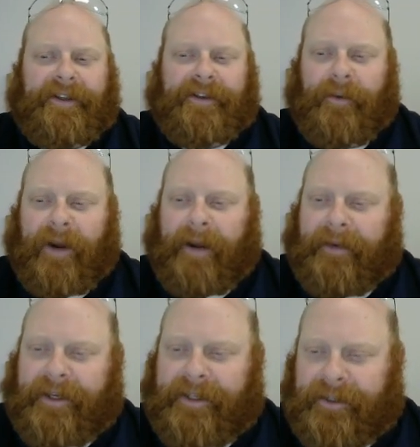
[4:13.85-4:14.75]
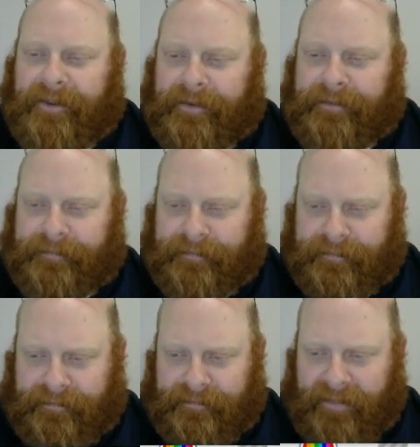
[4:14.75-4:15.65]
So what I'm going to do
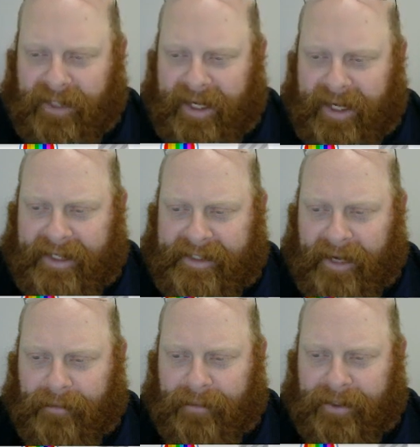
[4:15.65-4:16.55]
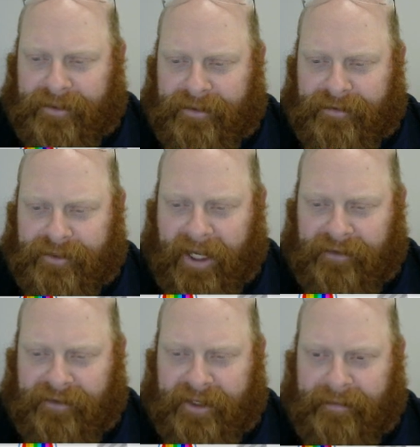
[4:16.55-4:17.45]
is I'm going to
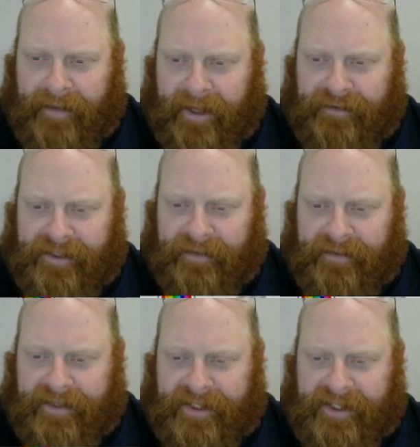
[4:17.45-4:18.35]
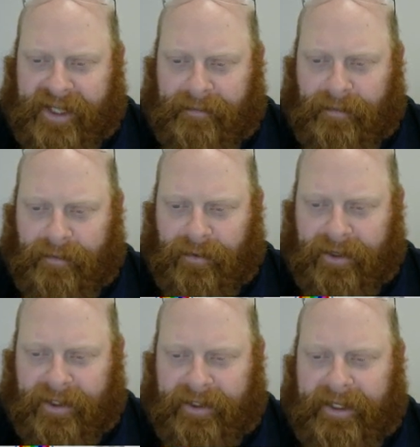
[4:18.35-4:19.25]
change the dimensions of this example
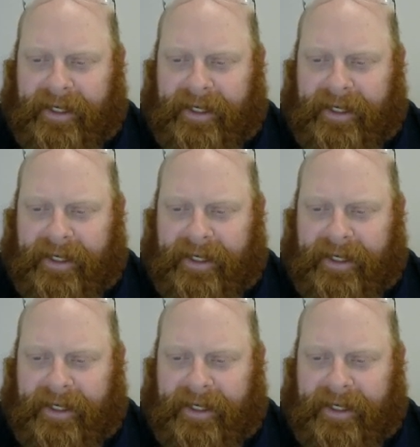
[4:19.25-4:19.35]
board.